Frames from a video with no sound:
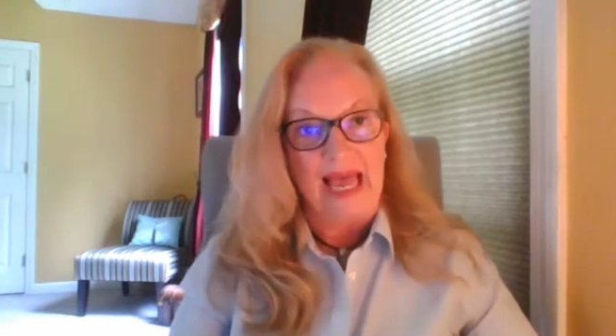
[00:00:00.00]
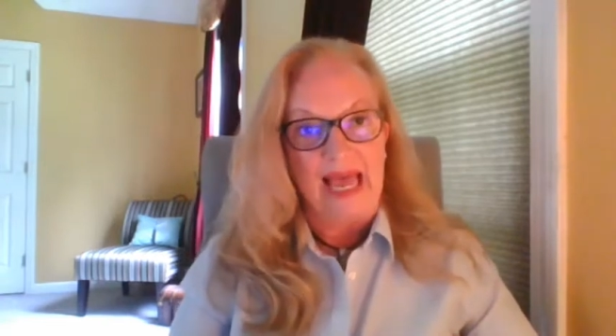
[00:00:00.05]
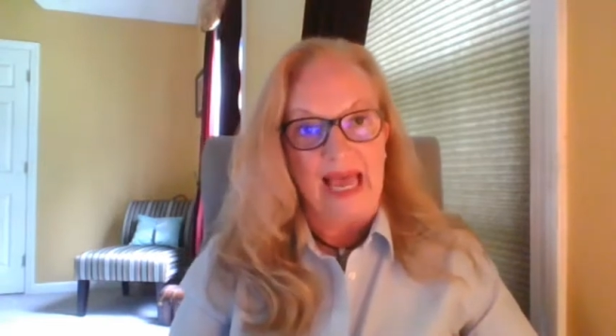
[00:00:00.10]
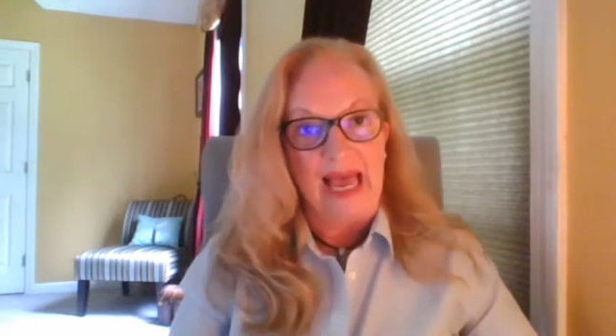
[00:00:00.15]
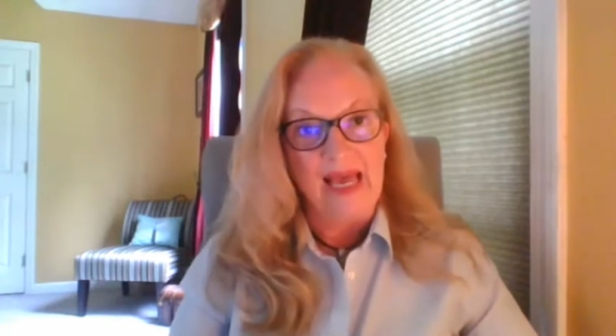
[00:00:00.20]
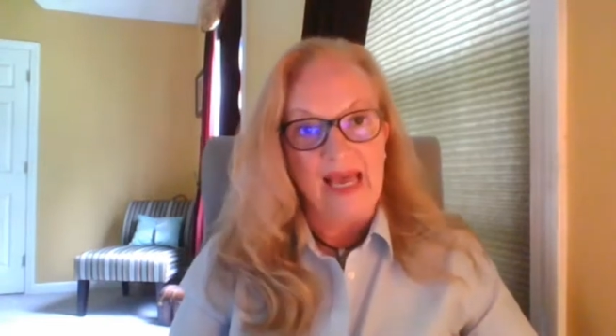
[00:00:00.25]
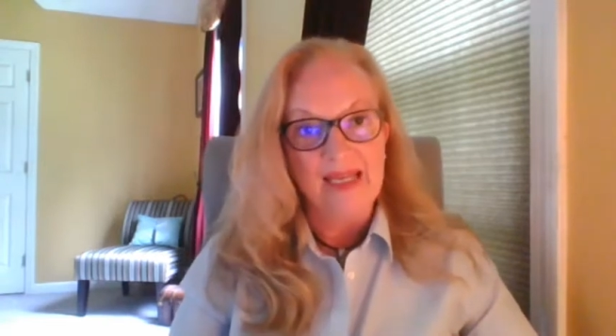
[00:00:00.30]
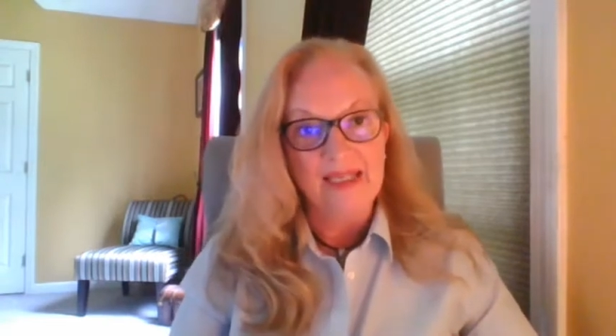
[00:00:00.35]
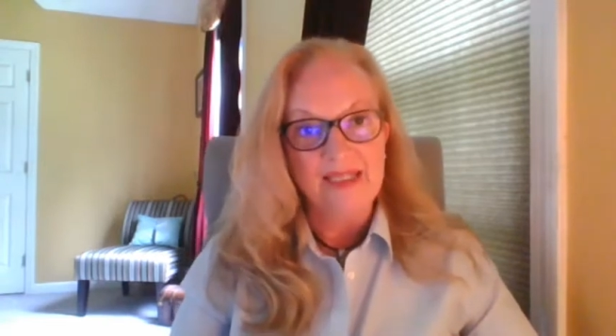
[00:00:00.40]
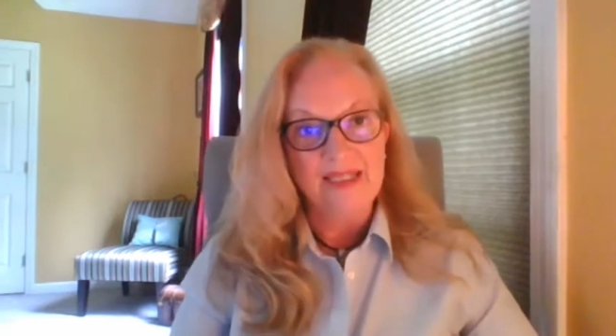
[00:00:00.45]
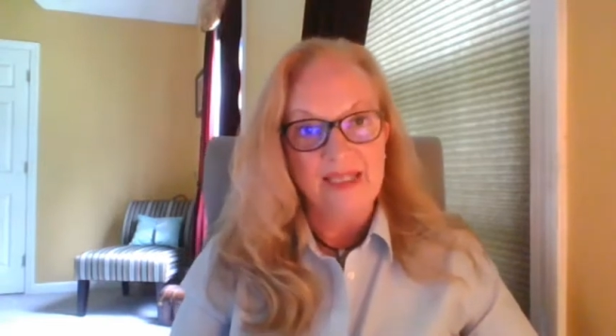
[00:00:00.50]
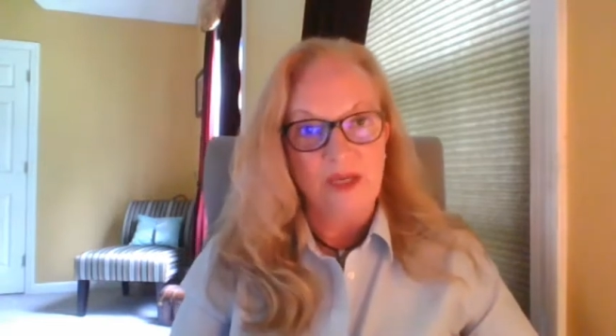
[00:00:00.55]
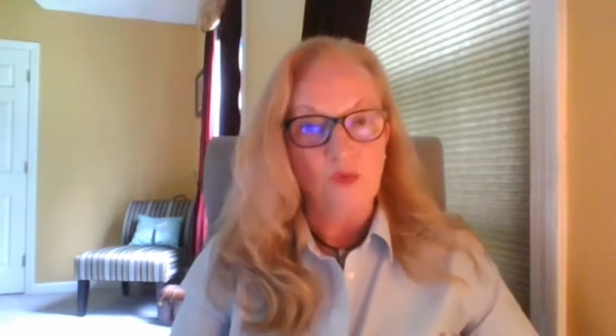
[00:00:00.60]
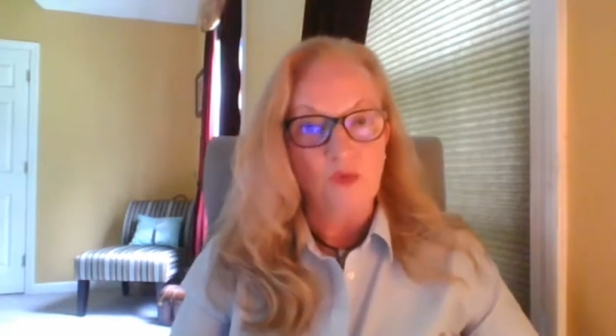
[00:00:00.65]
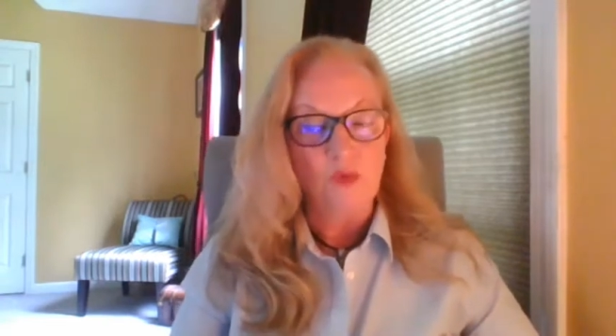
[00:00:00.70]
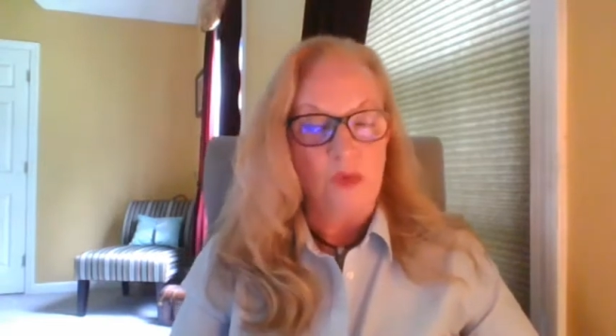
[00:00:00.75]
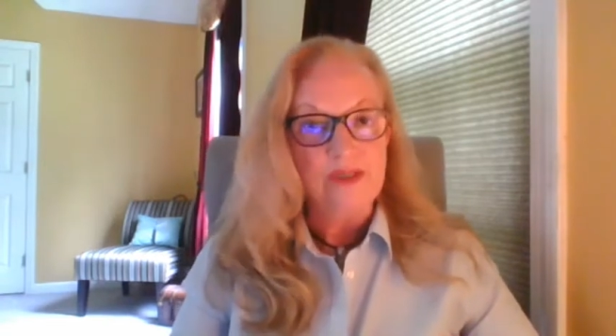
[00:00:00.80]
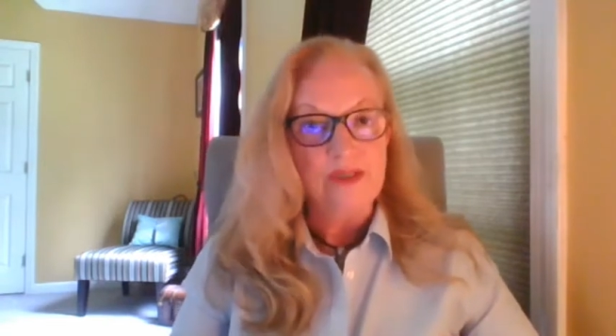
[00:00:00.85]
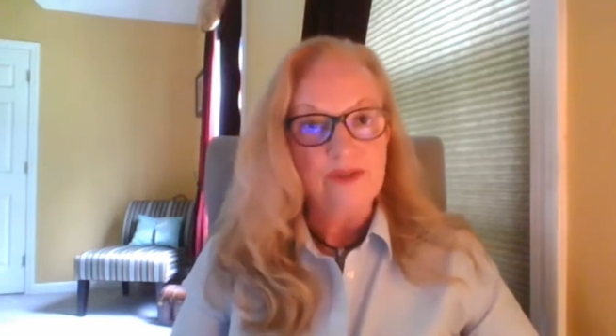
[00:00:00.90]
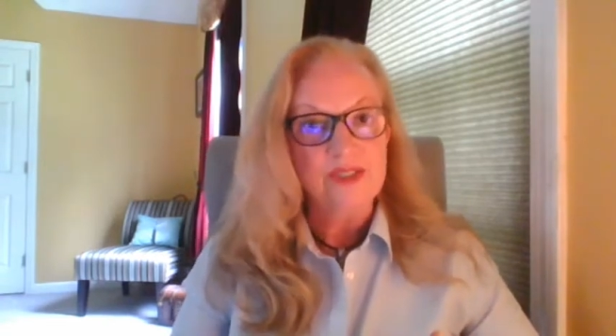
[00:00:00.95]
as a
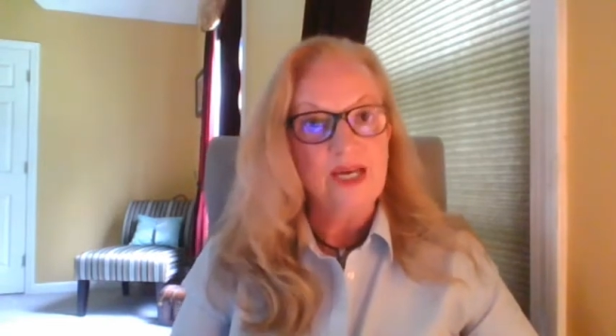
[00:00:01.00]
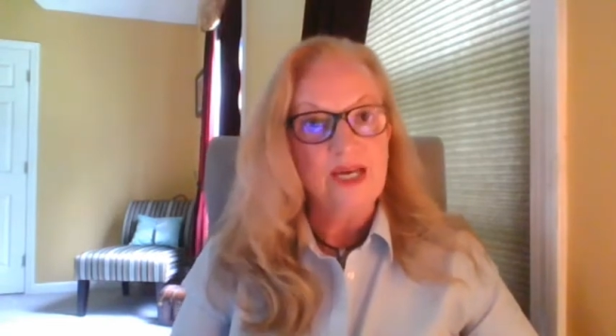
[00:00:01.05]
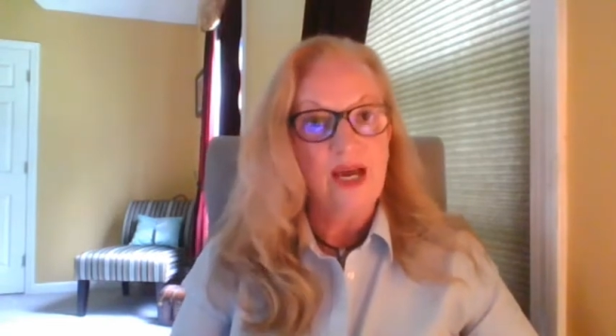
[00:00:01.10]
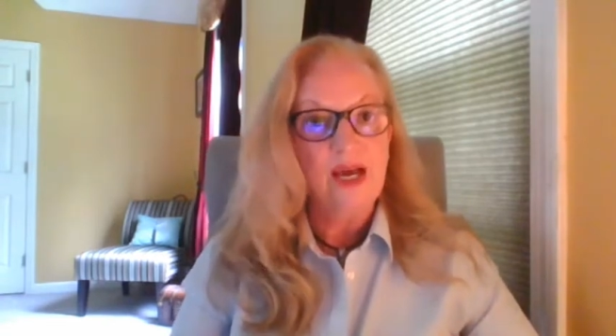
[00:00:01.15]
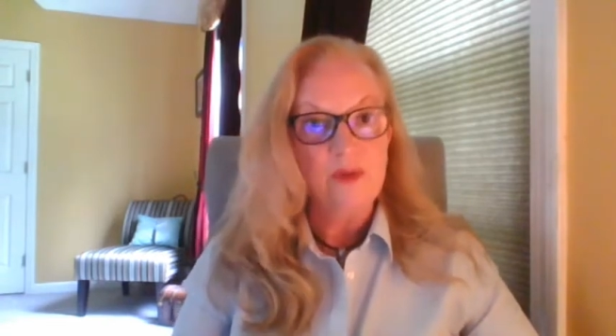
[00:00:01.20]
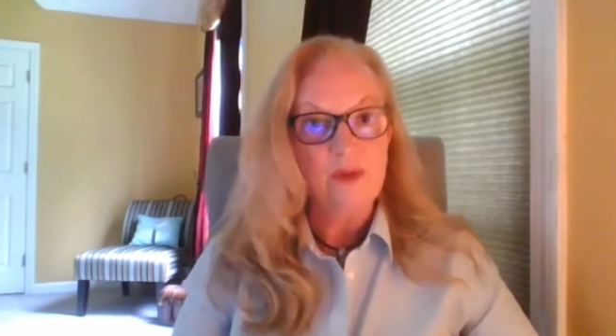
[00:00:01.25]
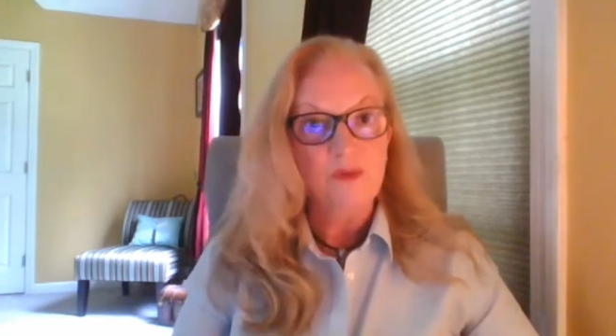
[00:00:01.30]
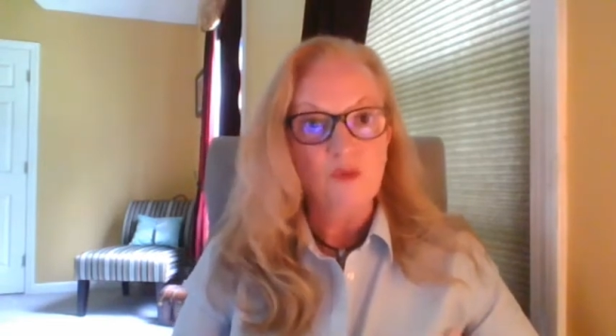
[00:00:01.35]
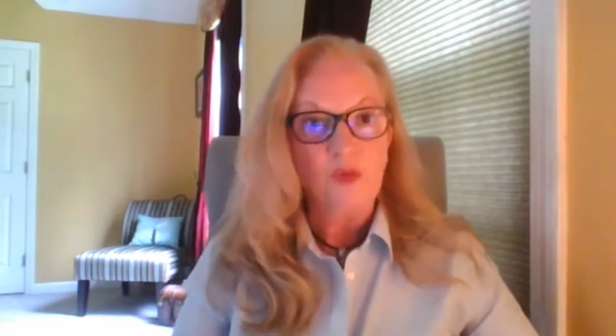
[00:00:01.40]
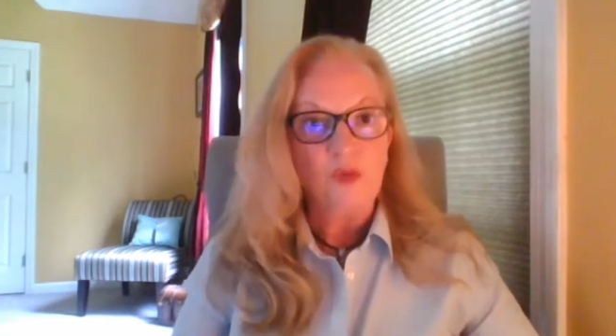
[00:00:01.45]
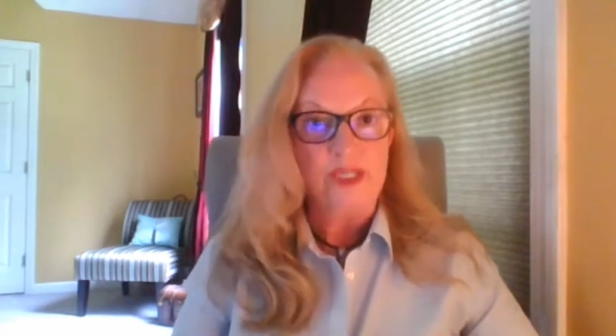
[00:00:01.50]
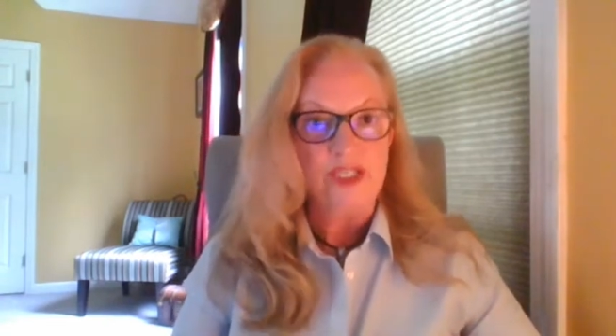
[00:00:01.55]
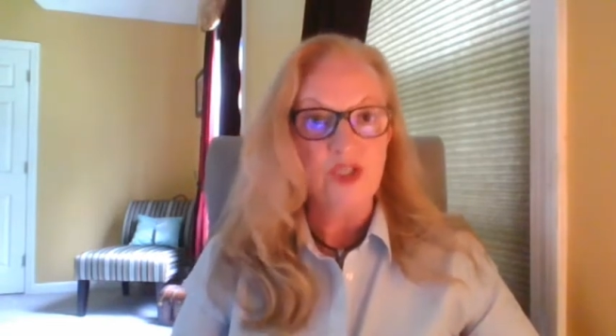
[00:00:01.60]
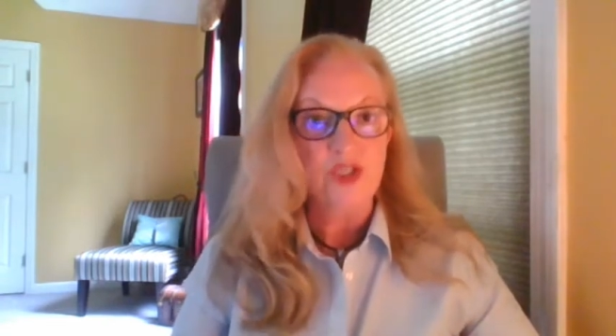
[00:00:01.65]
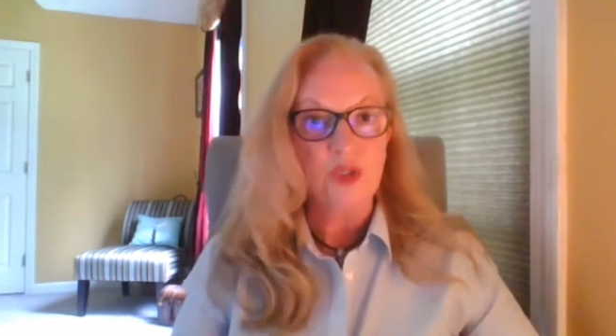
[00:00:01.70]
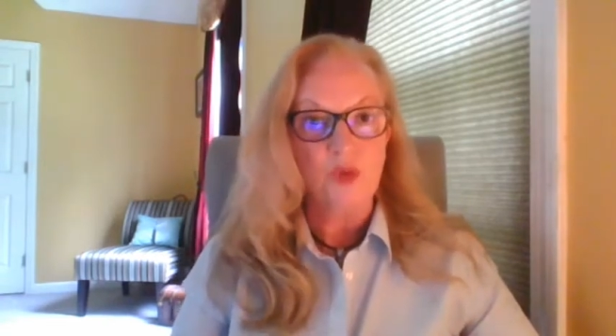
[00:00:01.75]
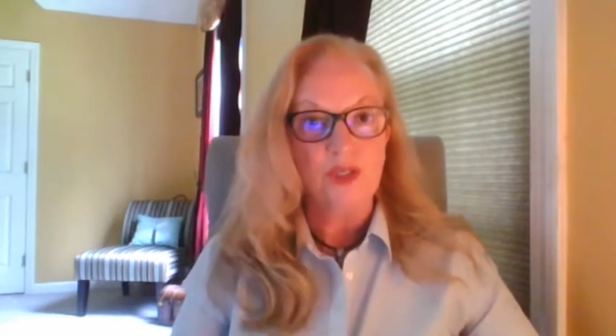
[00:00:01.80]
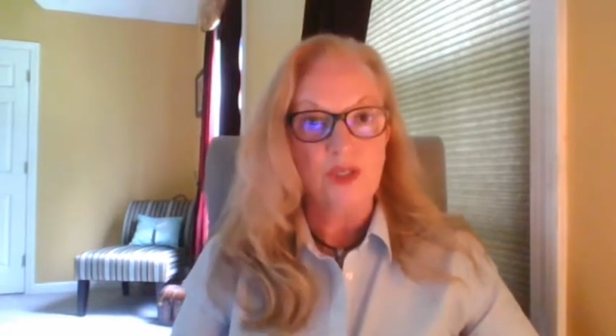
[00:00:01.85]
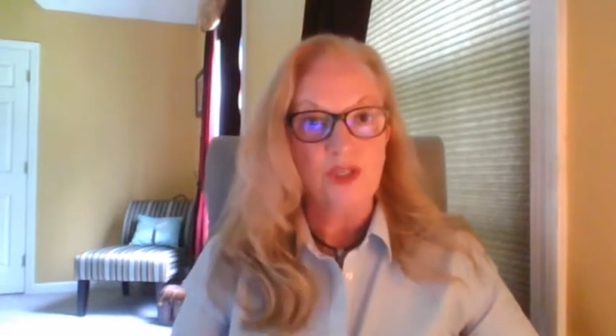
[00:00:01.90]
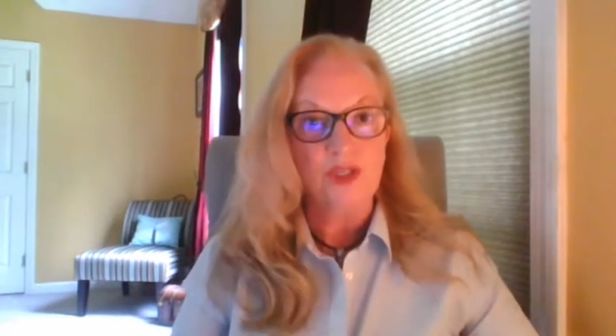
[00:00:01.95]
real-time
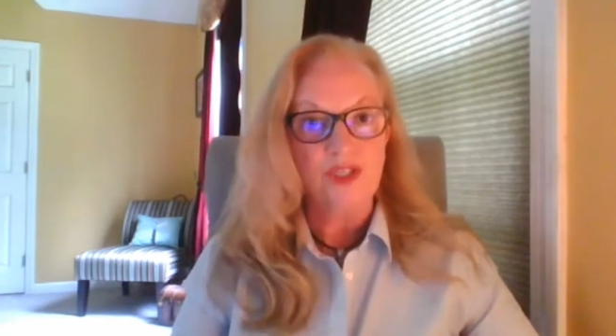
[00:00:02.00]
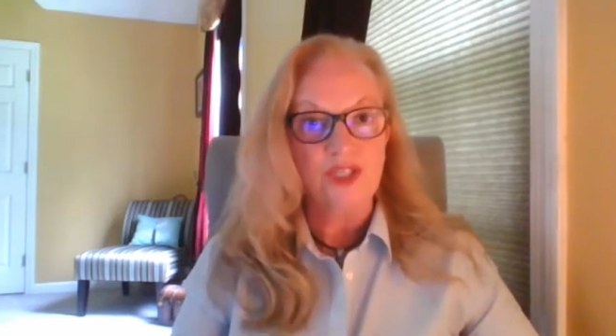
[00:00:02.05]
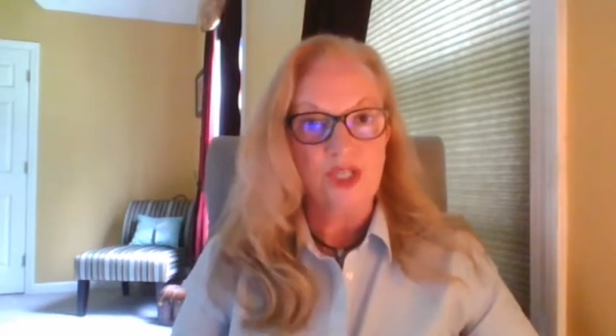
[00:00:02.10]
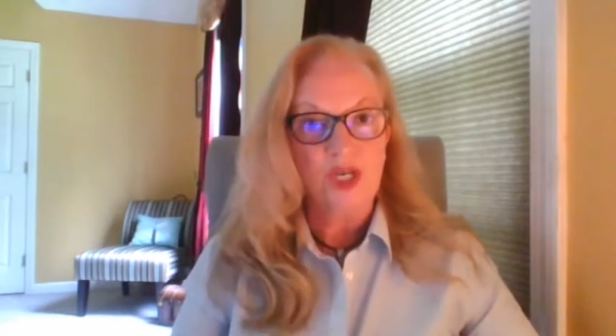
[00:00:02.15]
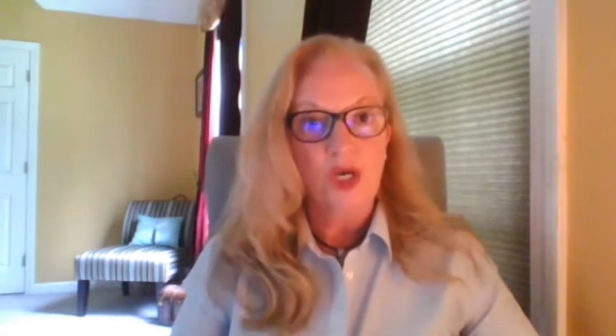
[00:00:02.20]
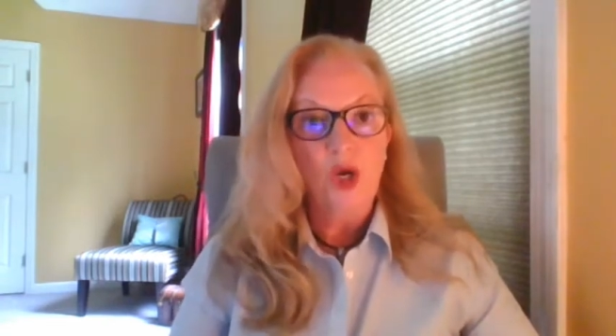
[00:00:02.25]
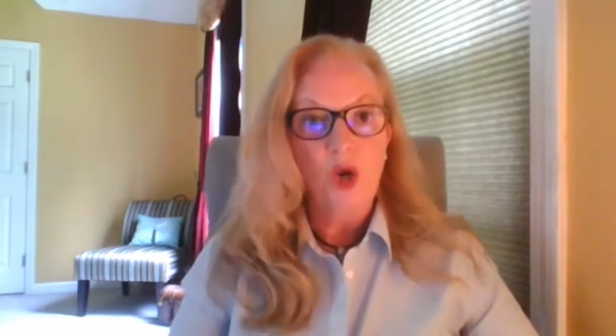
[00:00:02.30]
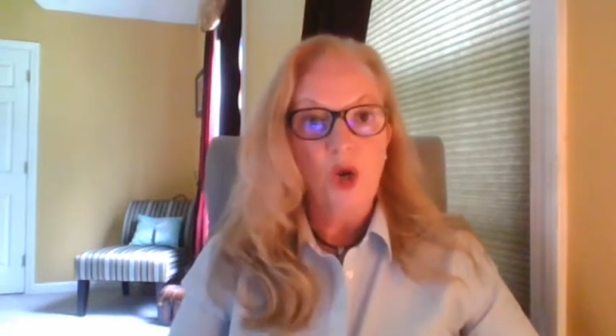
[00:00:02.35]
resource